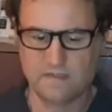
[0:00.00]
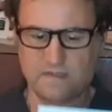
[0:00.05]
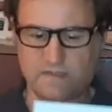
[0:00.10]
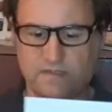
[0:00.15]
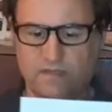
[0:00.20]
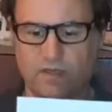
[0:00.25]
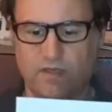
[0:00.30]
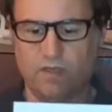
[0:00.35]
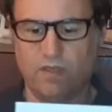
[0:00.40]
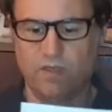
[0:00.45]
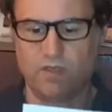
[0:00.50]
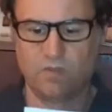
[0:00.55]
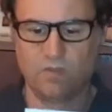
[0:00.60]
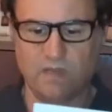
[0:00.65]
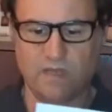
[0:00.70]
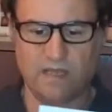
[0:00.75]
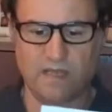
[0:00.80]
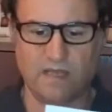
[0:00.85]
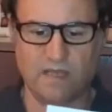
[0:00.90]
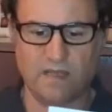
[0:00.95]

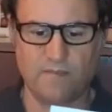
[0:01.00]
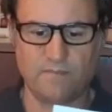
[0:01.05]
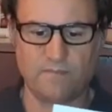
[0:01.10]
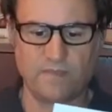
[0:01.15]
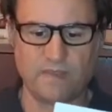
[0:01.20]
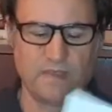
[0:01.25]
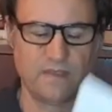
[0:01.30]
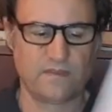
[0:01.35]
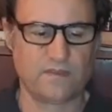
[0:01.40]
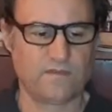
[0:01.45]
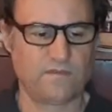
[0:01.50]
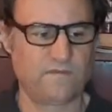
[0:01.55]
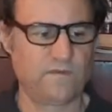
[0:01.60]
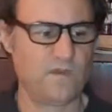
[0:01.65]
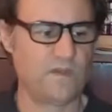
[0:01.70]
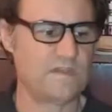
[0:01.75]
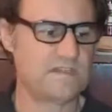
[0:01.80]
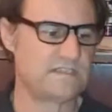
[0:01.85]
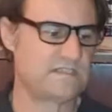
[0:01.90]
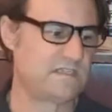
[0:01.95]
So the
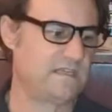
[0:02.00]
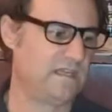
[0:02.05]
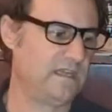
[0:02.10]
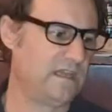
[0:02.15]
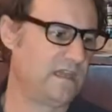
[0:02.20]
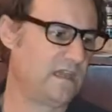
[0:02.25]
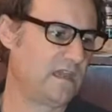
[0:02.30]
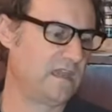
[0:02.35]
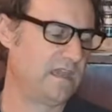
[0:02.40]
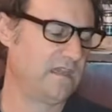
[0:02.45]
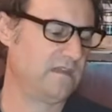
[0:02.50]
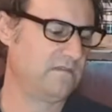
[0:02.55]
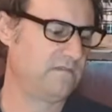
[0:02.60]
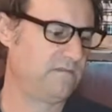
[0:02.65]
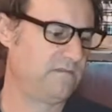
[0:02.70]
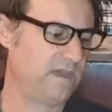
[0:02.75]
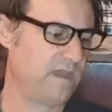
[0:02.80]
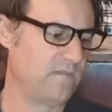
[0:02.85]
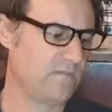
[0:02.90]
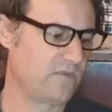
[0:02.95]
first tier in
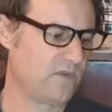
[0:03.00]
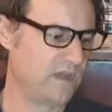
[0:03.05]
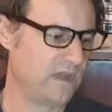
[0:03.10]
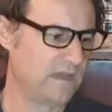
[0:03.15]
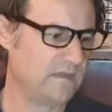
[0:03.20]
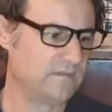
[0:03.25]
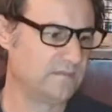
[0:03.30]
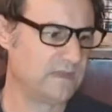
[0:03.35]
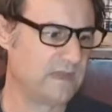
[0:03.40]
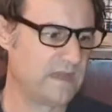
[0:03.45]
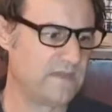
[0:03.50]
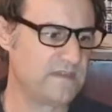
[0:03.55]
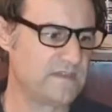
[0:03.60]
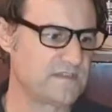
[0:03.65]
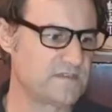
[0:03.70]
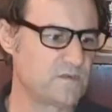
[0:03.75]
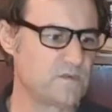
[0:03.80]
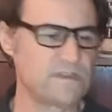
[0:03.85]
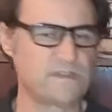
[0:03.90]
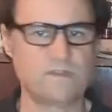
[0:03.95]
February, and
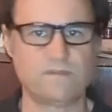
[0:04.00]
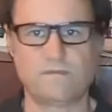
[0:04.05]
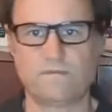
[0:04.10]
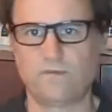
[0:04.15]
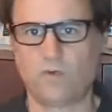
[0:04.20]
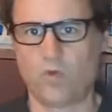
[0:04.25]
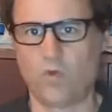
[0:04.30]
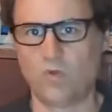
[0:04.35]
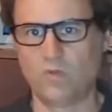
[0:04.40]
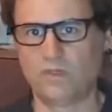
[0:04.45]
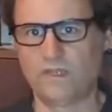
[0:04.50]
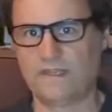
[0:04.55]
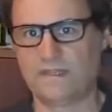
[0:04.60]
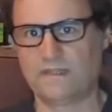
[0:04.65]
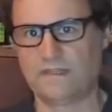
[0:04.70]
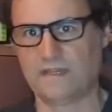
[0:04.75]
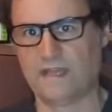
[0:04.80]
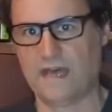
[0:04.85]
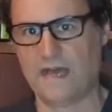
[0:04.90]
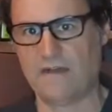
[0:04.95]
this was the fall
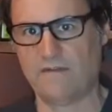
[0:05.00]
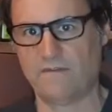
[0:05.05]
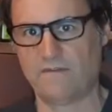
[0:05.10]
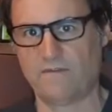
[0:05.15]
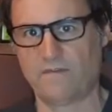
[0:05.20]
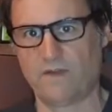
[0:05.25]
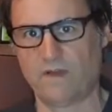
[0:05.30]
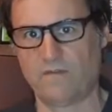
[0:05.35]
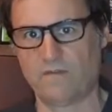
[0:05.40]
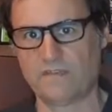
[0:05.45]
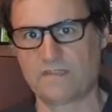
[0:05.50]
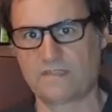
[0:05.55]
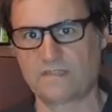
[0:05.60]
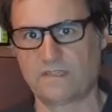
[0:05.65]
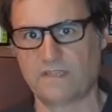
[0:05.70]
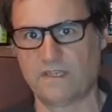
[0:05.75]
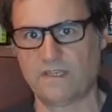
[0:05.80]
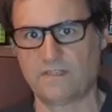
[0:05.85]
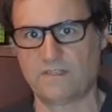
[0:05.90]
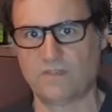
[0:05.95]
in love,
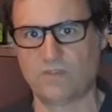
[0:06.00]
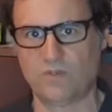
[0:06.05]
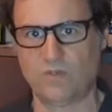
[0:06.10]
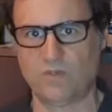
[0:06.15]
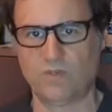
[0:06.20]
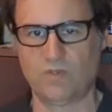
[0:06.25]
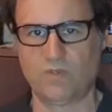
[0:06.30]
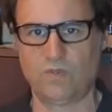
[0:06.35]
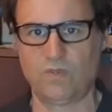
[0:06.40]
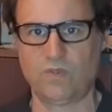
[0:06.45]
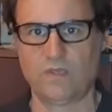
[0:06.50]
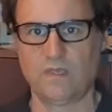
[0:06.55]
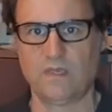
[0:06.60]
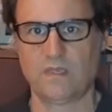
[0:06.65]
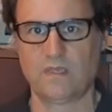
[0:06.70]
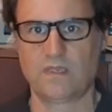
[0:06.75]
obviously to